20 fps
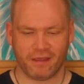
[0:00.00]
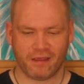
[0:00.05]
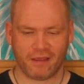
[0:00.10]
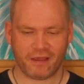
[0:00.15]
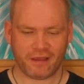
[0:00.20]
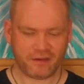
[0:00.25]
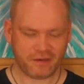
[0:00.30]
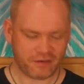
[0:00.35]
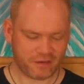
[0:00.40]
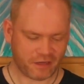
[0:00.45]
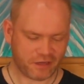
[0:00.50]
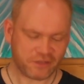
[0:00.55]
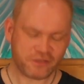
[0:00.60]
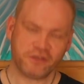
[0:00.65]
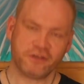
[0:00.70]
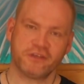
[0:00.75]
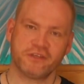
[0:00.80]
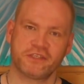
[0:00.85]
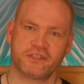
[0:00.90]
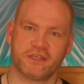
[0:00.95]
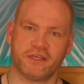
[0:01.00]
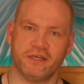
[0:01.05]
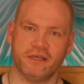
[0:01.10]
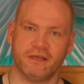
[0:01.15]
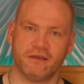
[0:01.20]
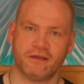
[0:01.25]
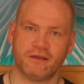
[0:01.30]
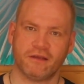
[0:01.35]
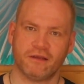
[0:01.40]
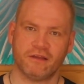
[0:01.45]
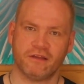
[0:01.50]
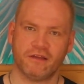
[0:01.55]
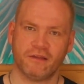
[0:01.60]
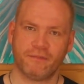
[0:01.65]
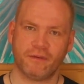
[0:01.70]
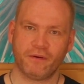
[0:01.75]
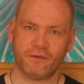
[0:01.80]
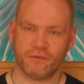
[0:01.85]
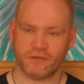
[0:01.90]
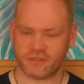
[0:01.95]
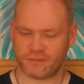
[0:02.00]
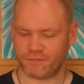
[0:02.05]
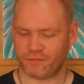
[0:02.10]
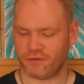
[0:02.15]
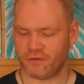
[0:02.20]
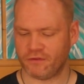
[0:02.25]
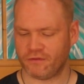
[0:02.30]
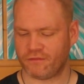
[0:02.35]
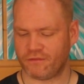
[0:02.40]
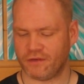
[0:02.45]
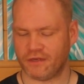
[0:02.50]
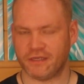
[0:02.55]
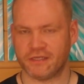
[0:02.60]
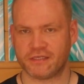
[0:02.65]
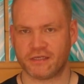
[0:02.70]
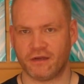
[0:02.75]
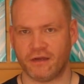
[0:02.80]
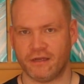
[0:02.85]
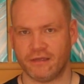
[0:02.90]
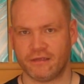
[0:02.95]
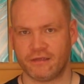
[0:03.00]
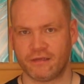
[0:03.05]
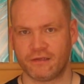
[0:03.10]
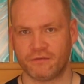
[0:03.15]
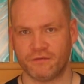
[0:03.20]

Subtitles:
And as you can see, the bowl is beautifully designed